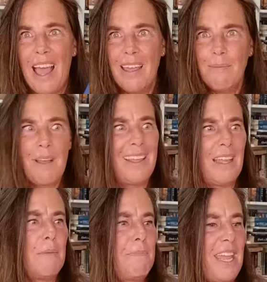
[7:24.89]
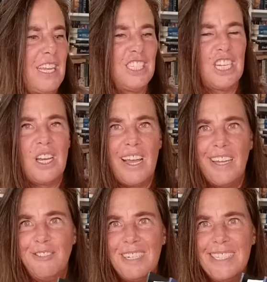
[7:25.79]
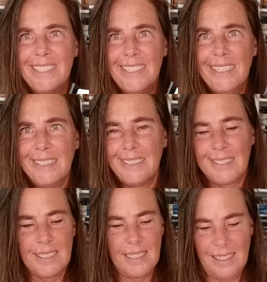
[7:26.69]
I'm like on page 106.